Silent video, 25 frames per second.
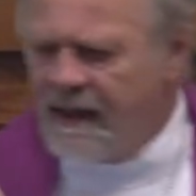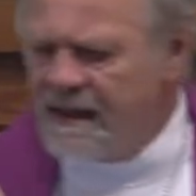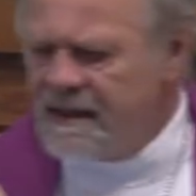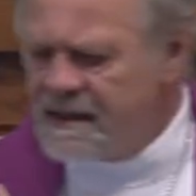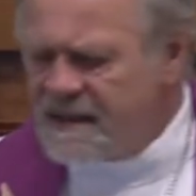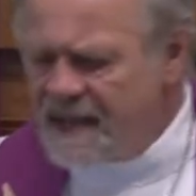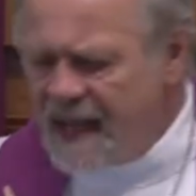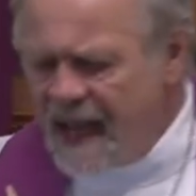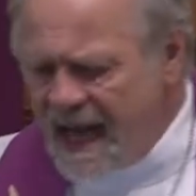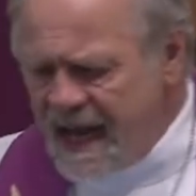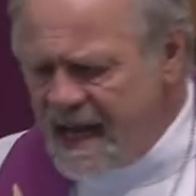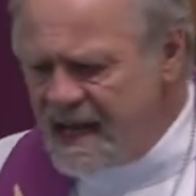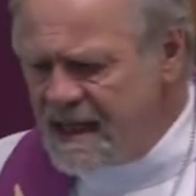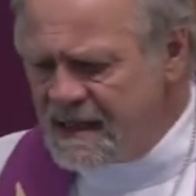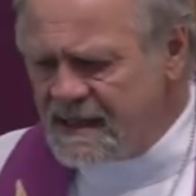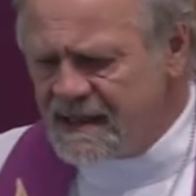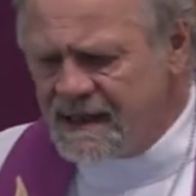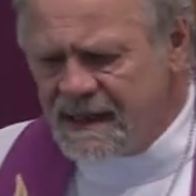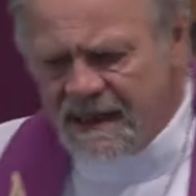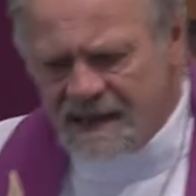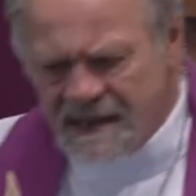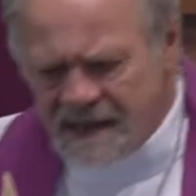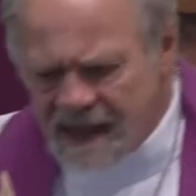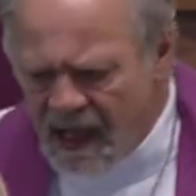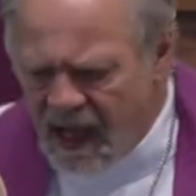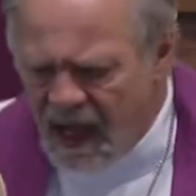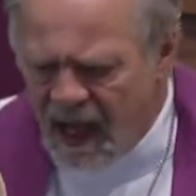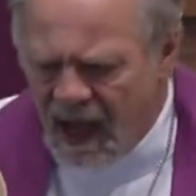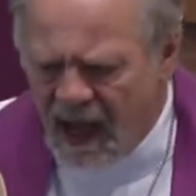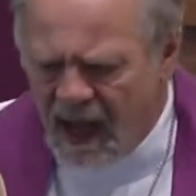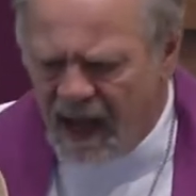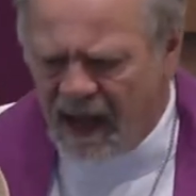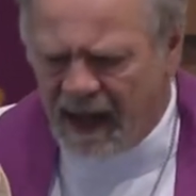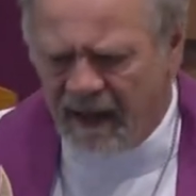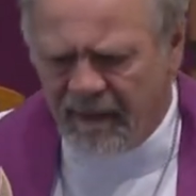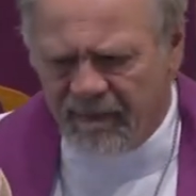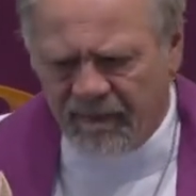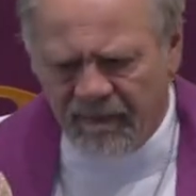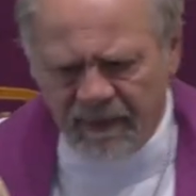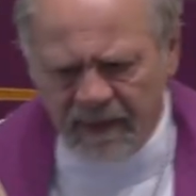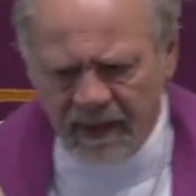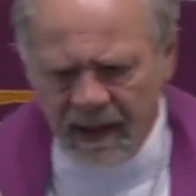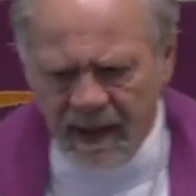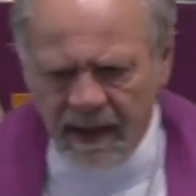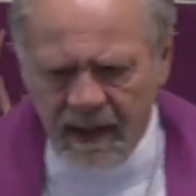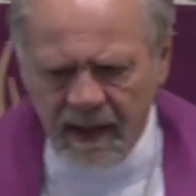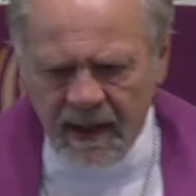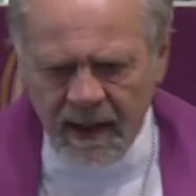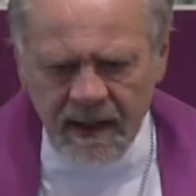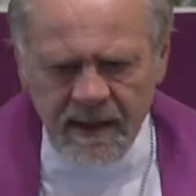take the time
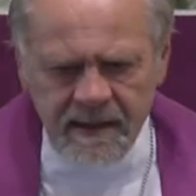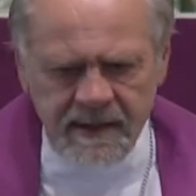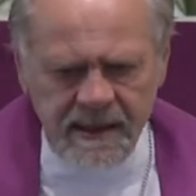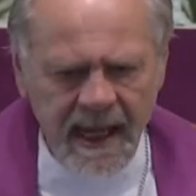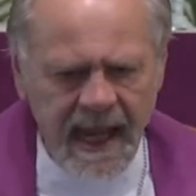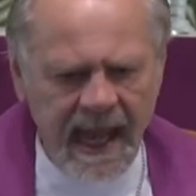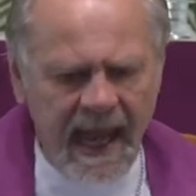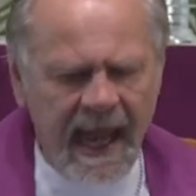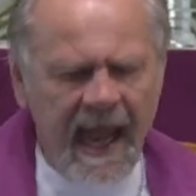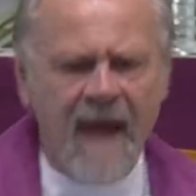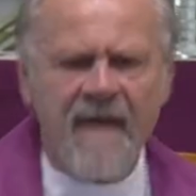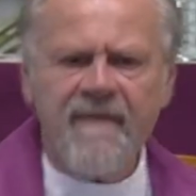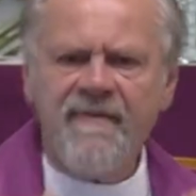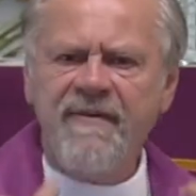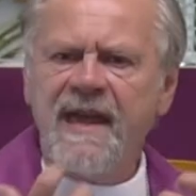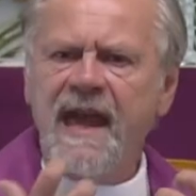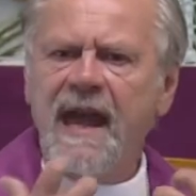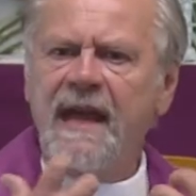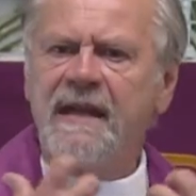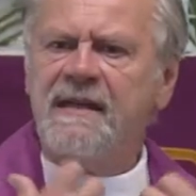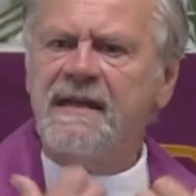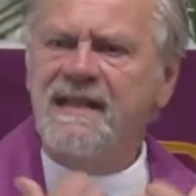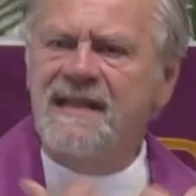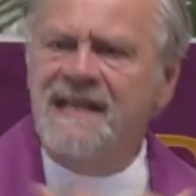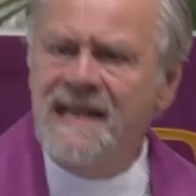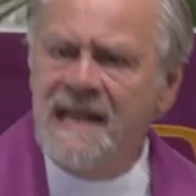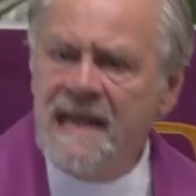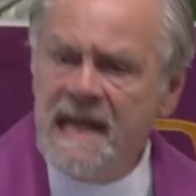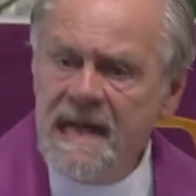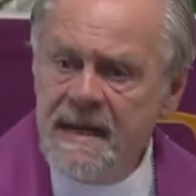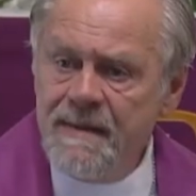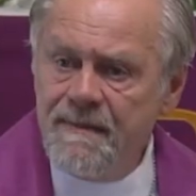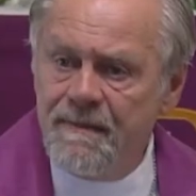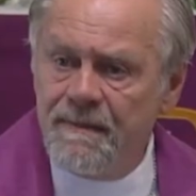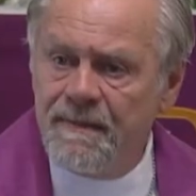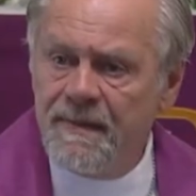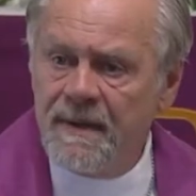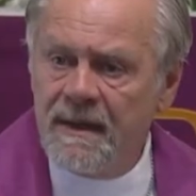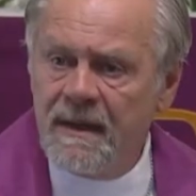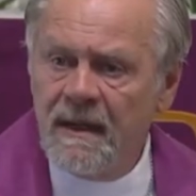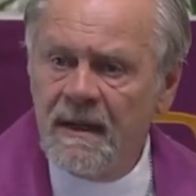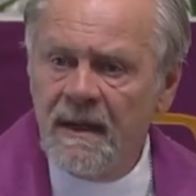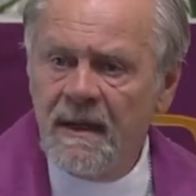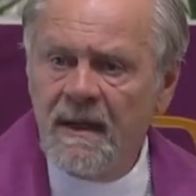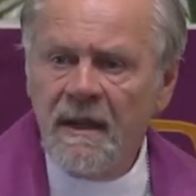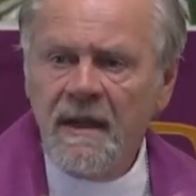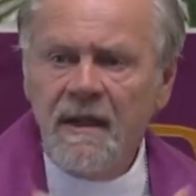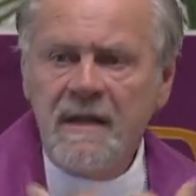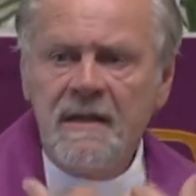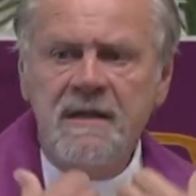to have that deep
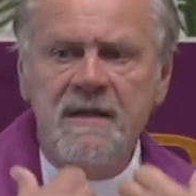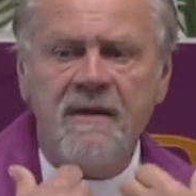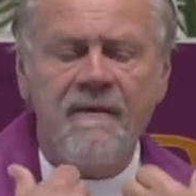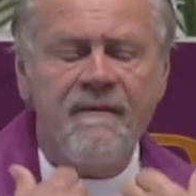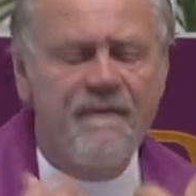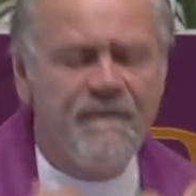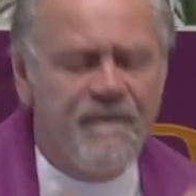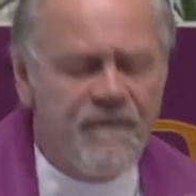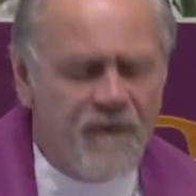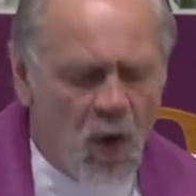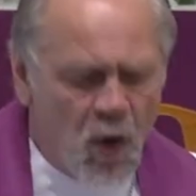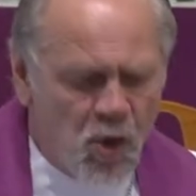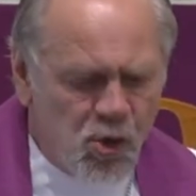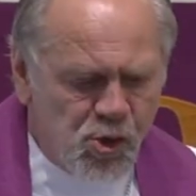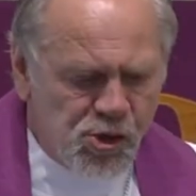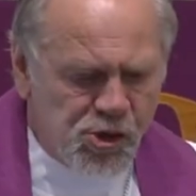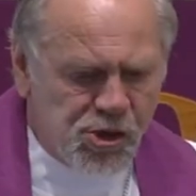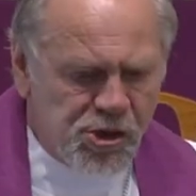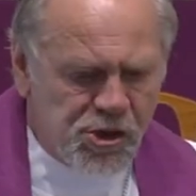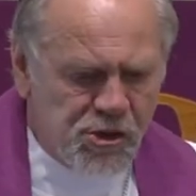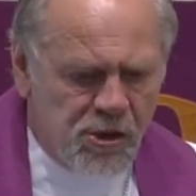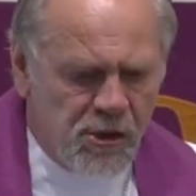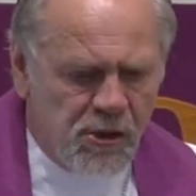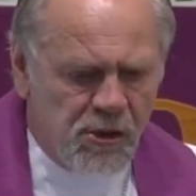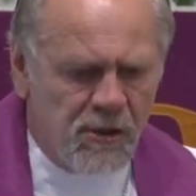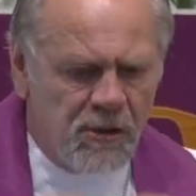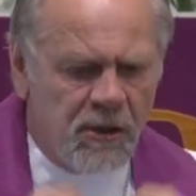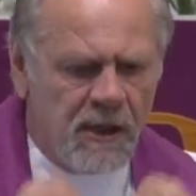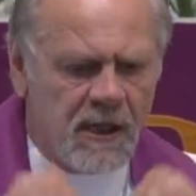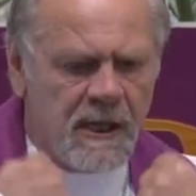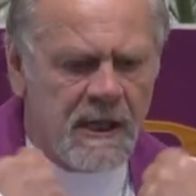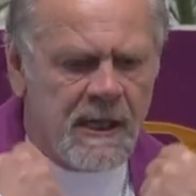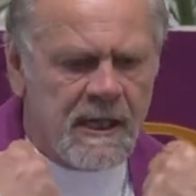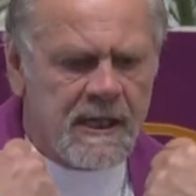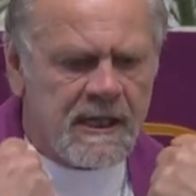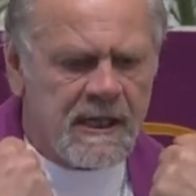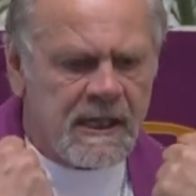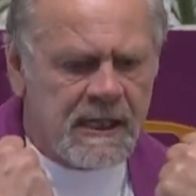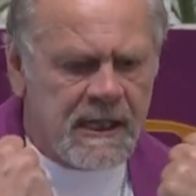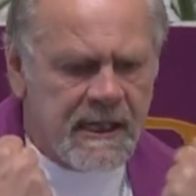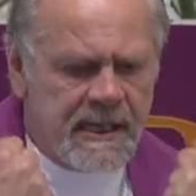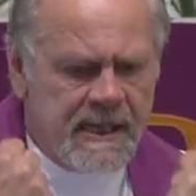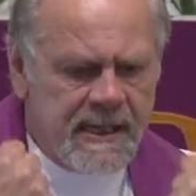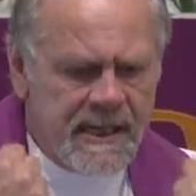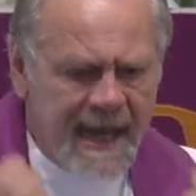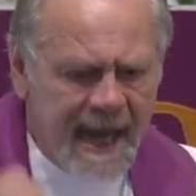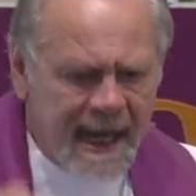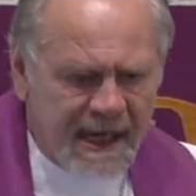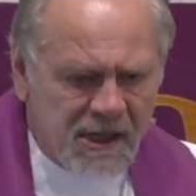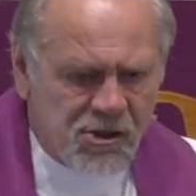devotional
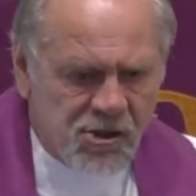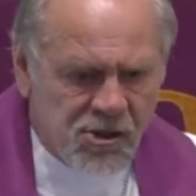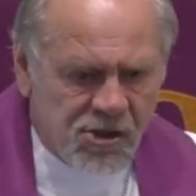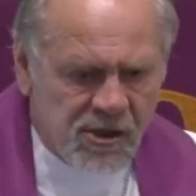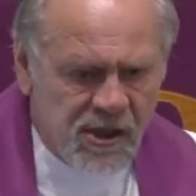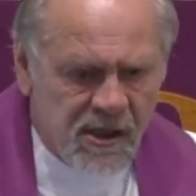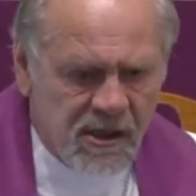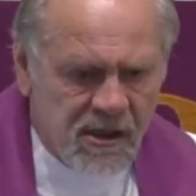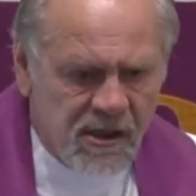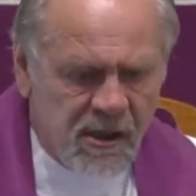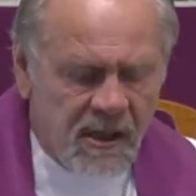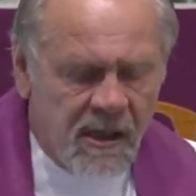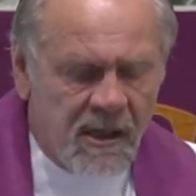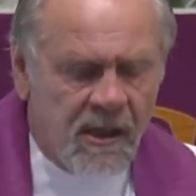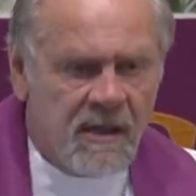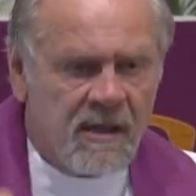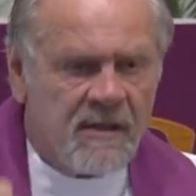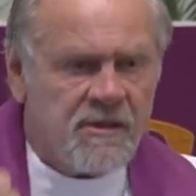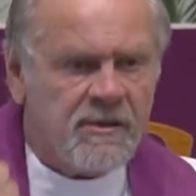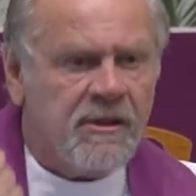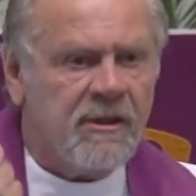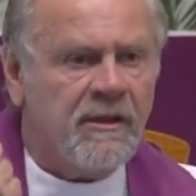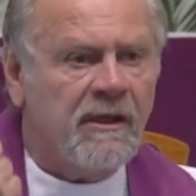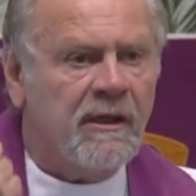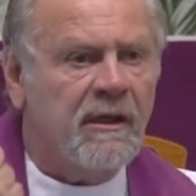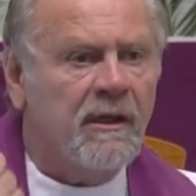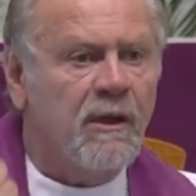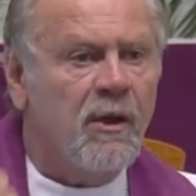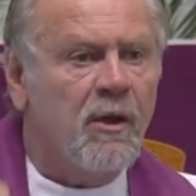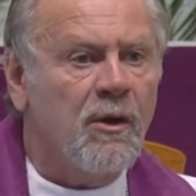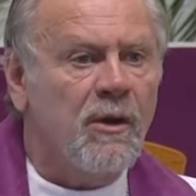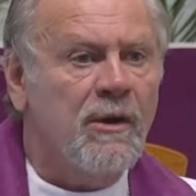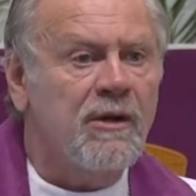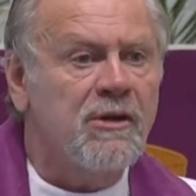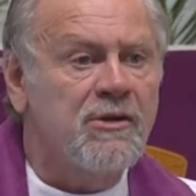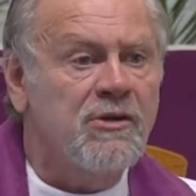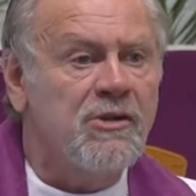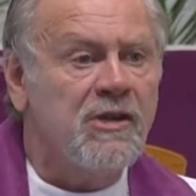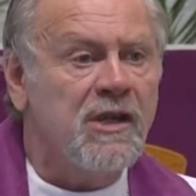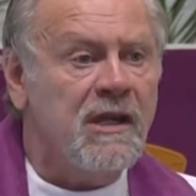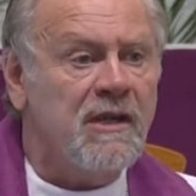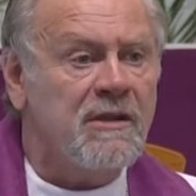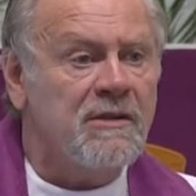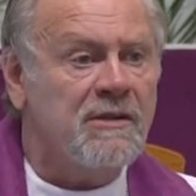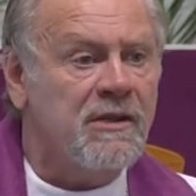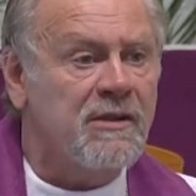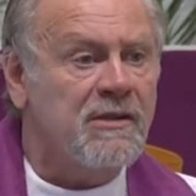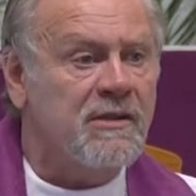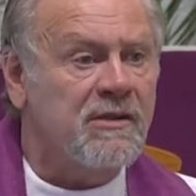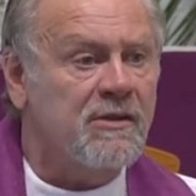connection to the Lord
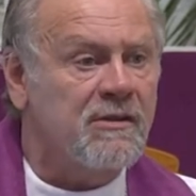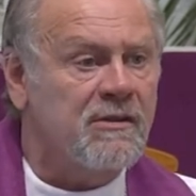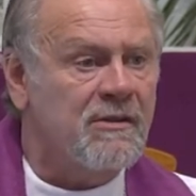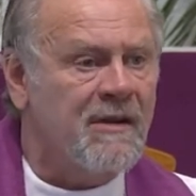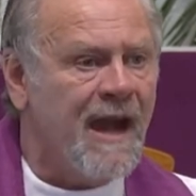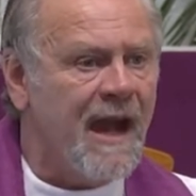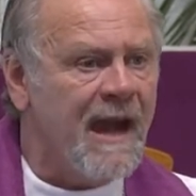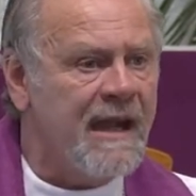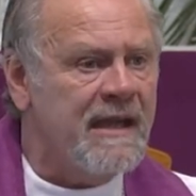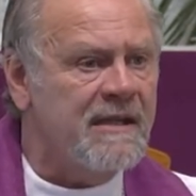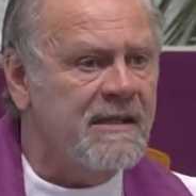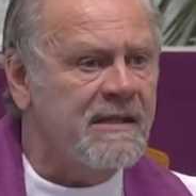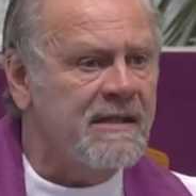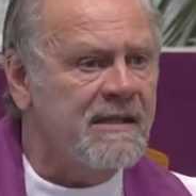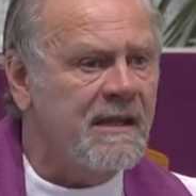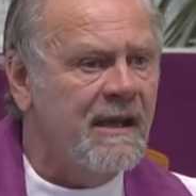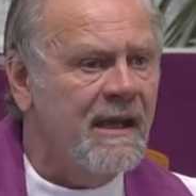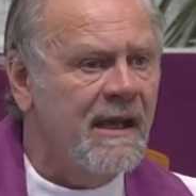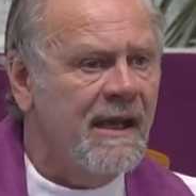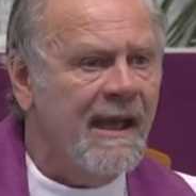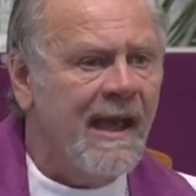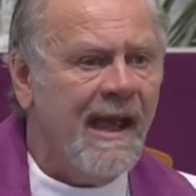Jesus Christ.